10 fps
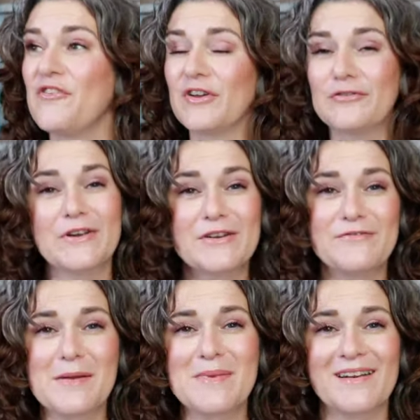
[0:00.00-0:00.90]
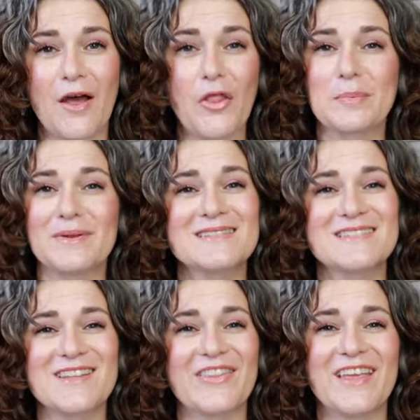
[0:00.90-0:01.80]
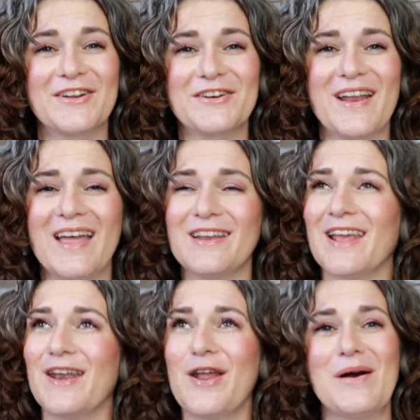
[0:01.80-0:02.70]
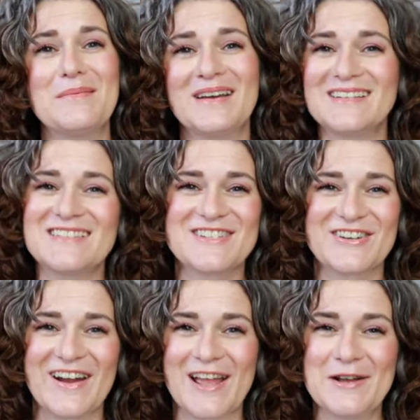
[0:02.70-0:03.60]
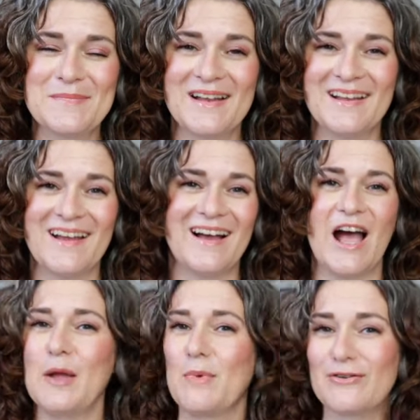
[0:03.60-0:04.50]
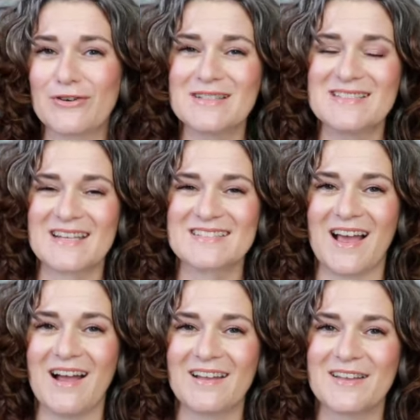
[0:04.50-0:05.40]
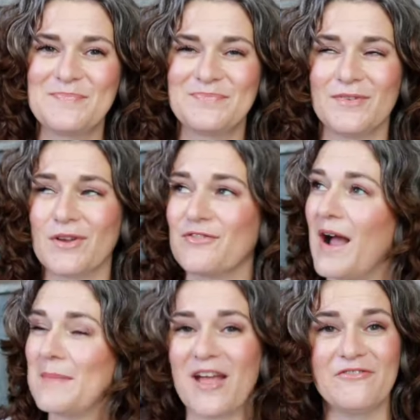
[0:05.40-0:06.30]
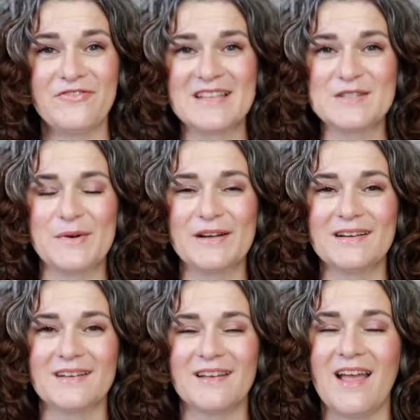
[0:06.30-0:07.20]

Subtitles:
Feel free to find me on other places on the internet. You know I'm on Instagram. I'm over on TikTok. You can find me on Facebook.